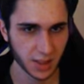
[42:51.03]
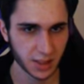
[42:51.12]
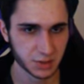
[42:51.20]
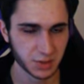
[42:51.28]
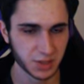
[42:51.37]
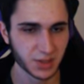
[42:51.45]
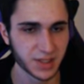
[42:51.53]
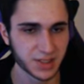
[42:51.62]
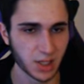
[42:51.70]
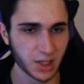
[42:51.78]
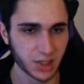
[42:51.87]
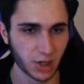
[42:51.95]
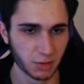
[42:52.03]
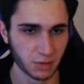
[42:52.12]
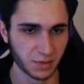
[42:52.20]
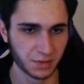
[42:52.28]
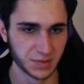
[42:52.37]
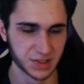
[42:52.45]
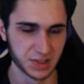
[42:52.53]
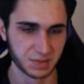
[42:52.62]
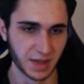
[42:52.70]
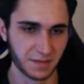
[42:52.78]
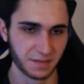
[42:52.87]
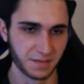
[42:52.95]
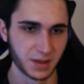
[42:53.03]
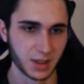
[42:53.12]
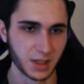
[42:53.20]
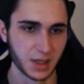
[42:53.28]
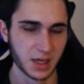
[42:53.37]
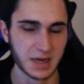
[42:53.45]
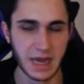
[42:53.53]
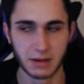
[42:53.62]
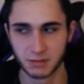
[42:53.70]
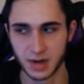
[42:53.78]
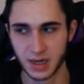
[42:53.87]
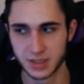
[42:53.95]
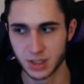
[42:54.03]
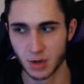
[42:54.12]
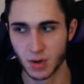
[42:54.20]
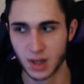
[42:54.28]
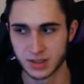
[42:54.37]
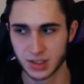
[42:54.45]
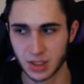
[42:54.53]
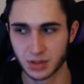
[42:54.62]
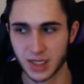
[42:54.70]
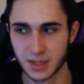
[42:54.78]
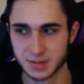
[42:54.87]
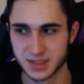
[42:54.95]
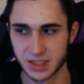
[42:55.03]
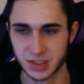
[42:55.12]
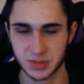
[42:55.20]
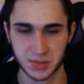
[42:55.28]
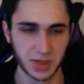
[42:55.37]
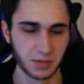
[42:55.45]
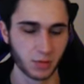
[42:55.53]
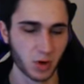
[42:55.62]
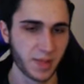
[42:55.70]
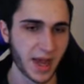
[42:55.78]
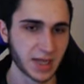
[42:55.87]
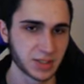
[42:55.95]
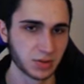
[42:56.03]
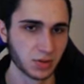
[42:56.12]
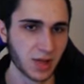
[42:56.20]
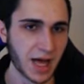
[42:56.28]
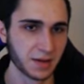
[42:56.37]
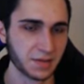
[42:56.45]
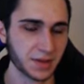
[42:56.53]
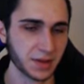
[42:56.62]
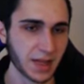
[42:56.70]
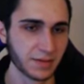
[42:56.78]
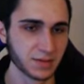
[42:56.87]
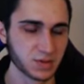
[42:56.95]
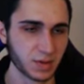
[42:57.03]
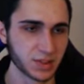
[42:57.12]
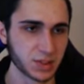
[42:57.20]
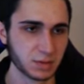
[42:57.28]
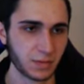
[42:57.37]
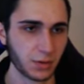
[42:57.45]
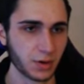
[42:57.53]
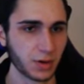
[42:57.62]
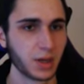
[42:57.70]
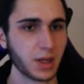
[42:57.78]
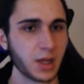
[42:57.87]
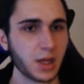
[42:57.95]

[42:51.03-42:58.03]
So we collected all the artwork from Mrs. Puff, and now we're ready to go on to the cleanup sections. We're going to work back to a lot of the levels we went to before.